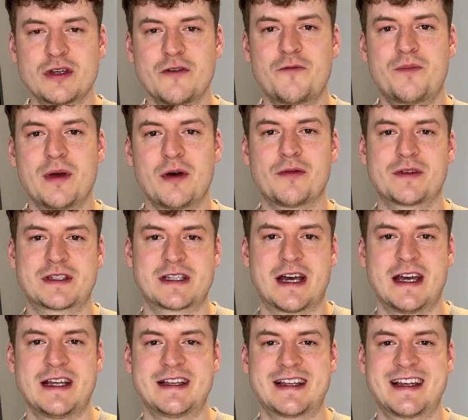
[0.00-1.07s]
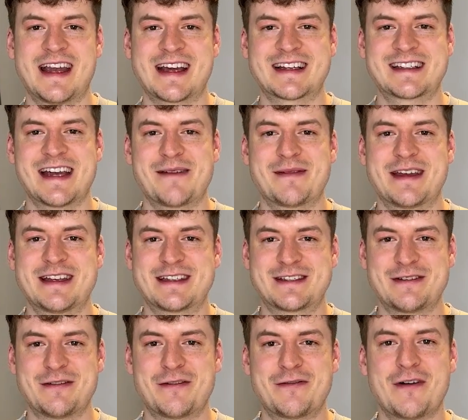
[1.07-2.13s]
you've built the site, the next step is
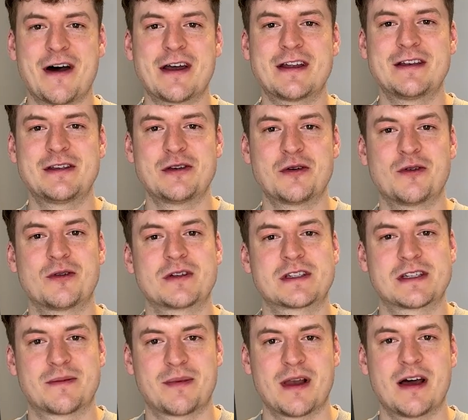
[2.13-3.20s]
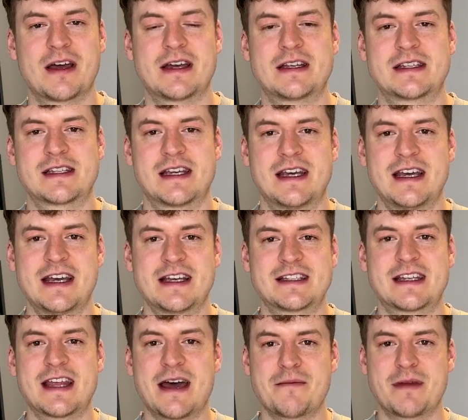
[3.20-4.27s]
to find your suppliers.
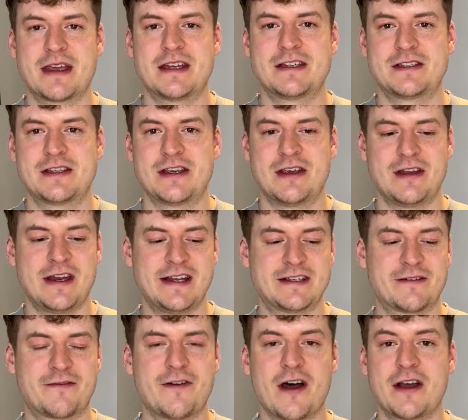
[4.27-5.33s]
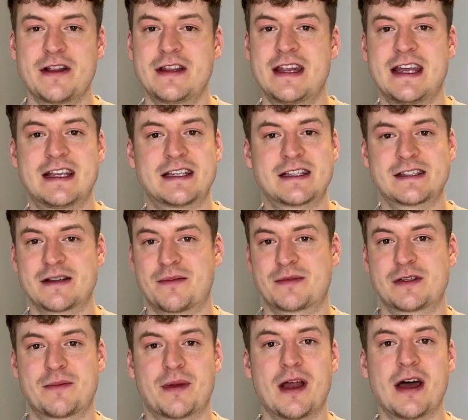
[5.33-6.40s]
So that means you need to find these
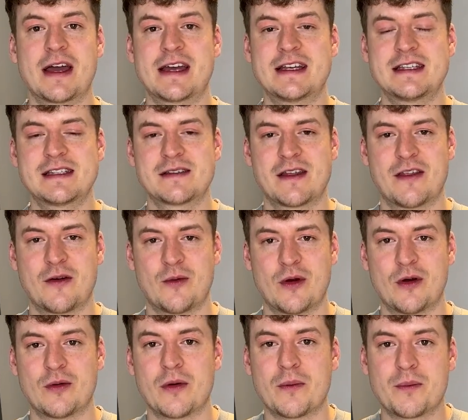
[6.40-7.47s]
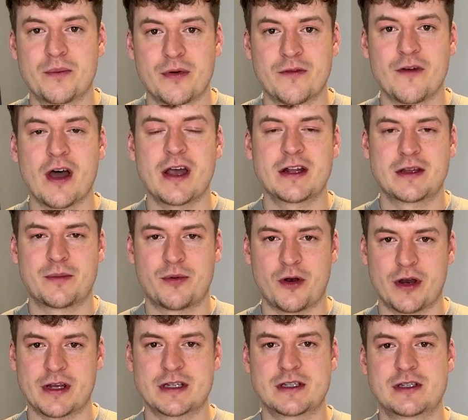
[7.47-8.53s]
suppliers that will provide the
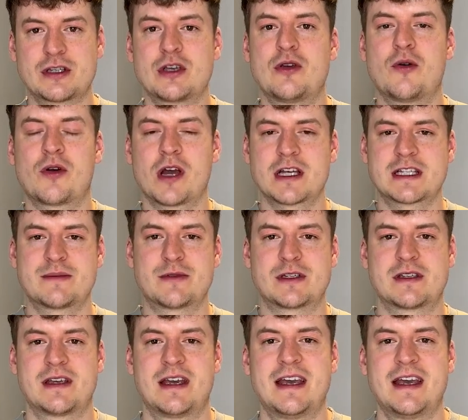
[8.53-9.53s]
products to your customers.